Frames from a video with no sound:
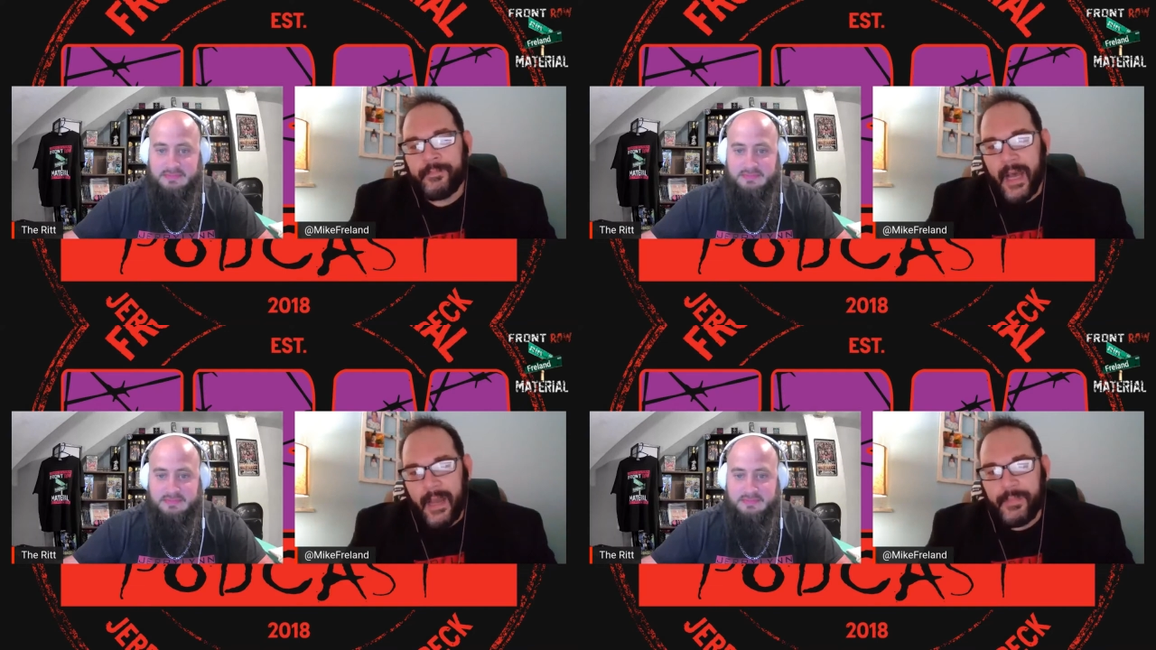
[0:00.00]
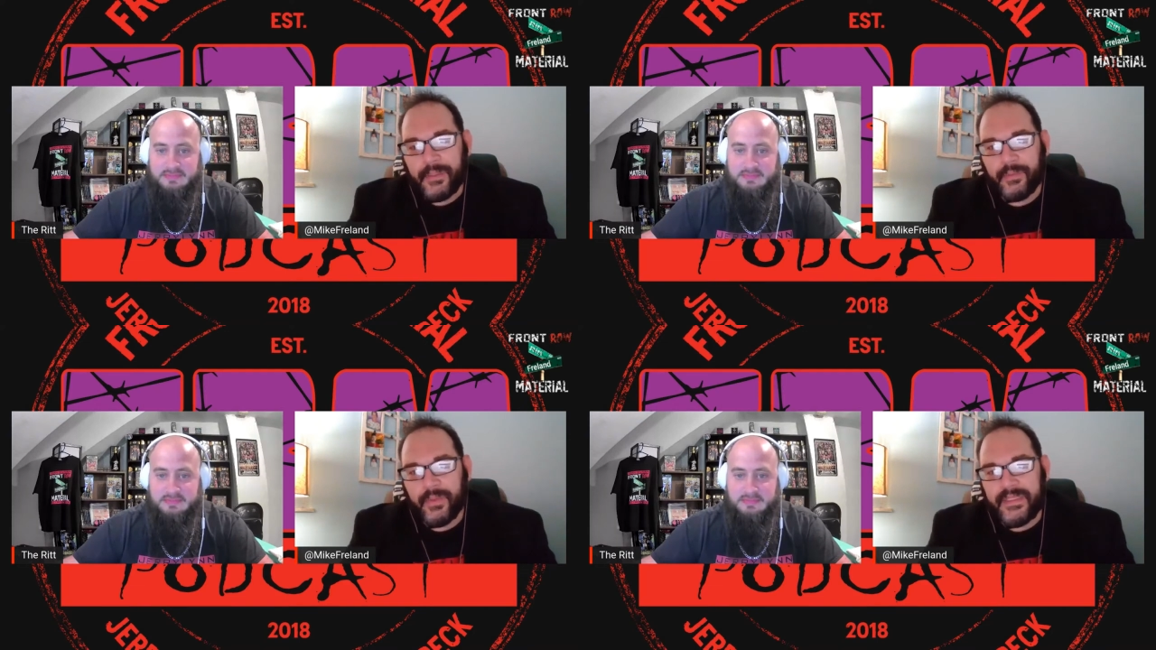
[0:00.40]

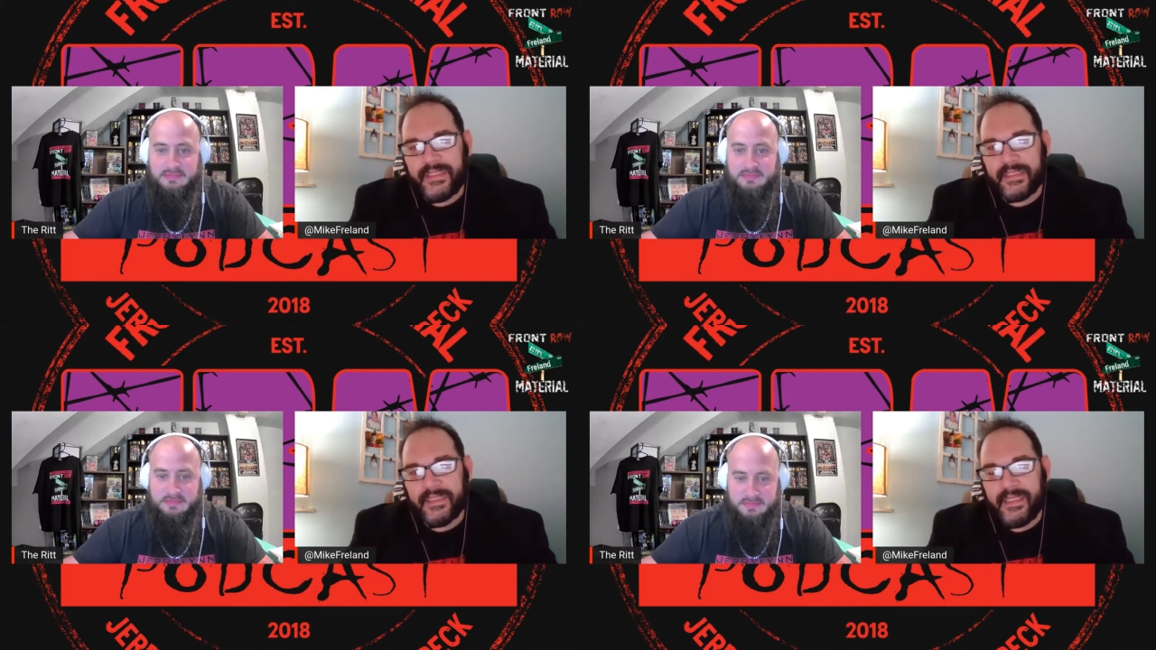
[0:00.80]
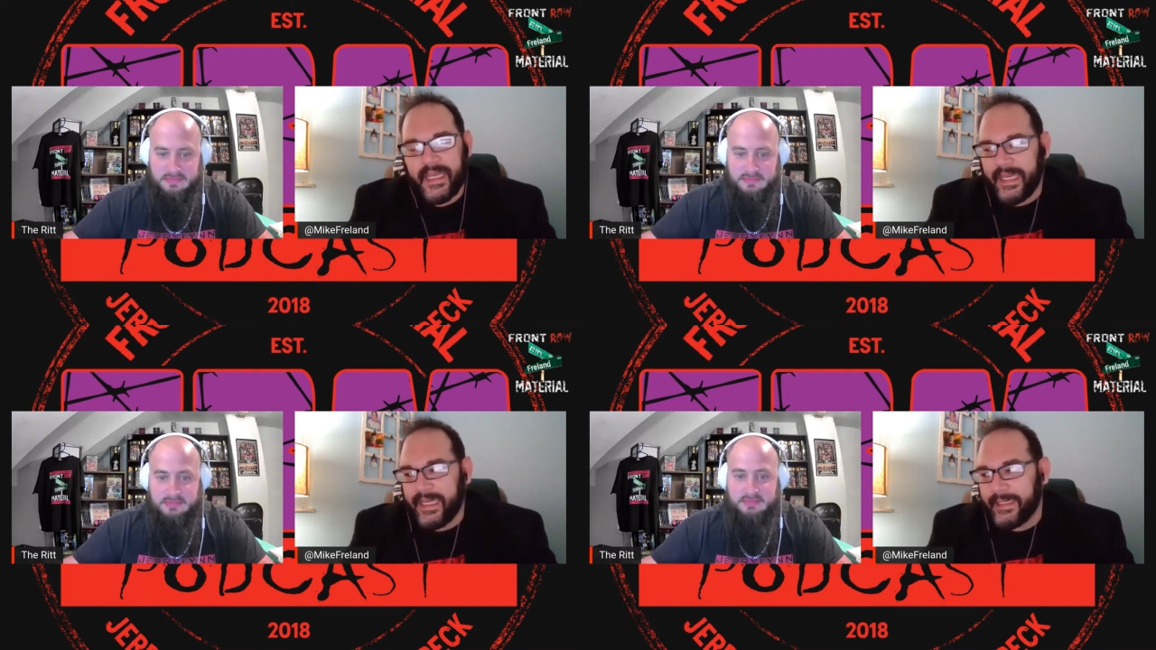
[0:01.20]
Speaker 1: popular recently,
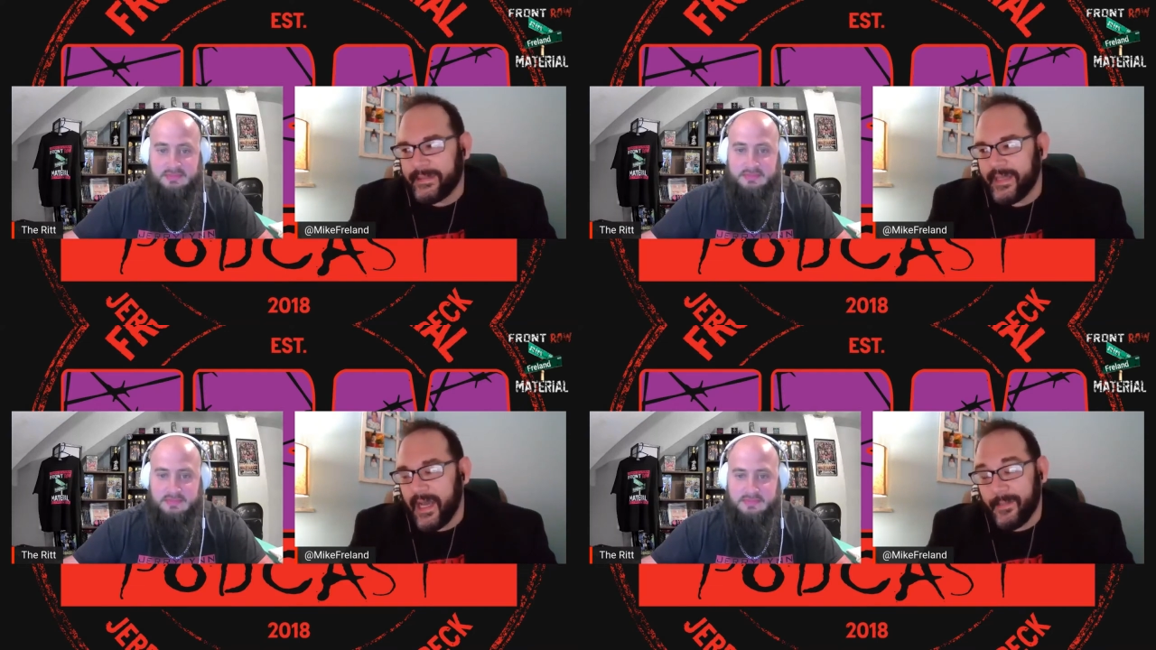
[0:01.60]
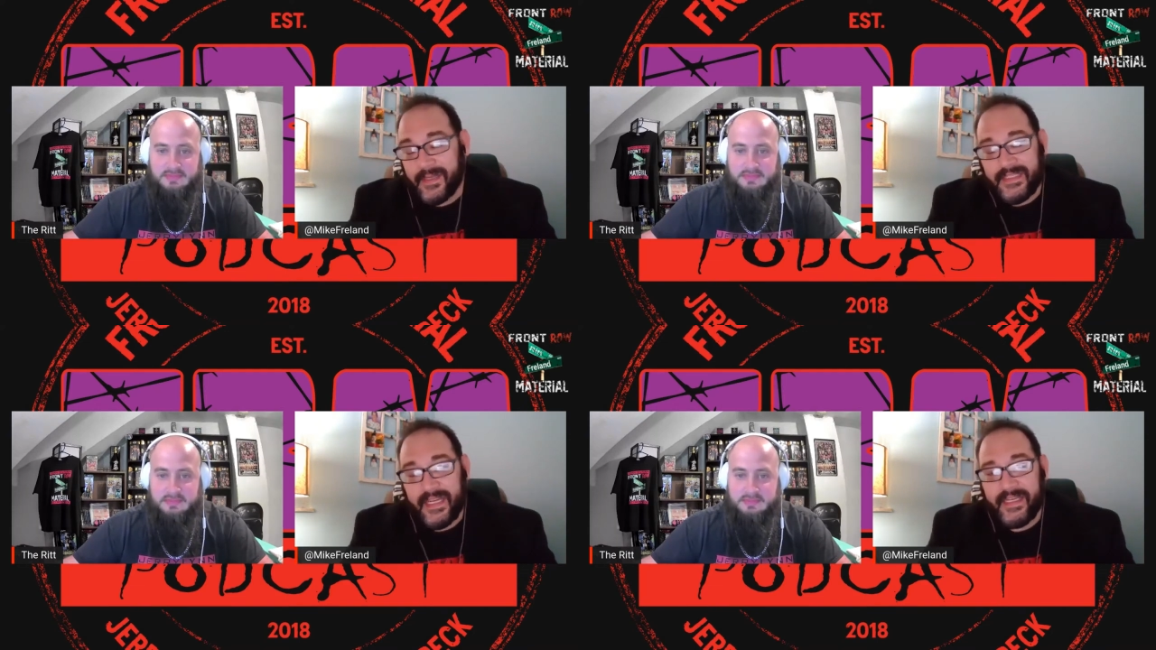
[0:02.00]
and I'm
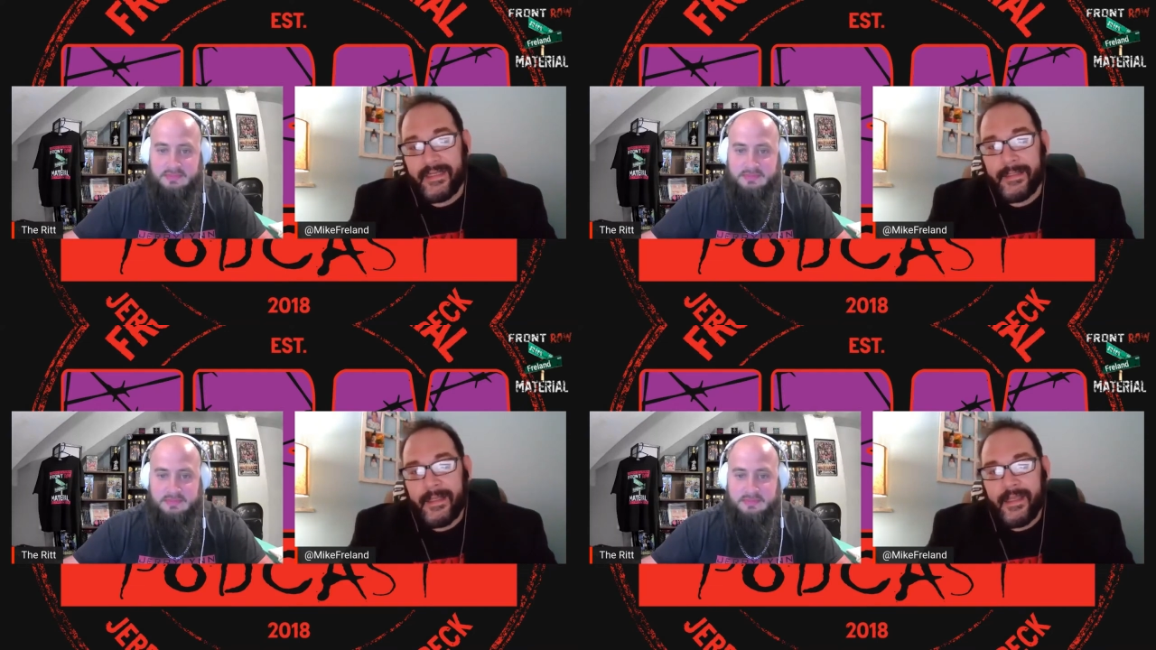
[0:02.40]
excited.